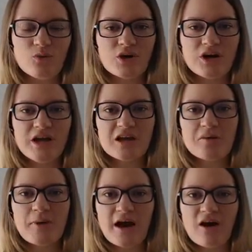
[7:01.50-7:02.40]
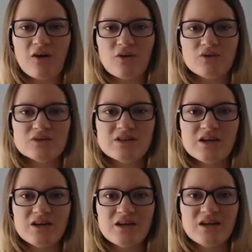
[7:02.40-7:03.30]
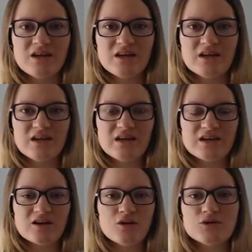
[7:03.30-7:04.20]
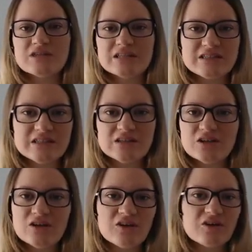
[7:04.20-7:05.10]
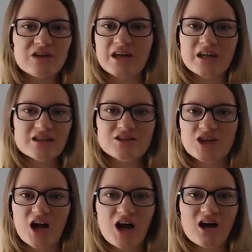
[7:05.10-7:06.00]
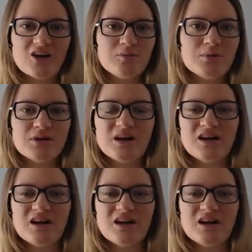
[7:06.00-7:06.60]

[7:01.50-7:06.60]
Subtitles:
worrying about closing a deal, getting the job,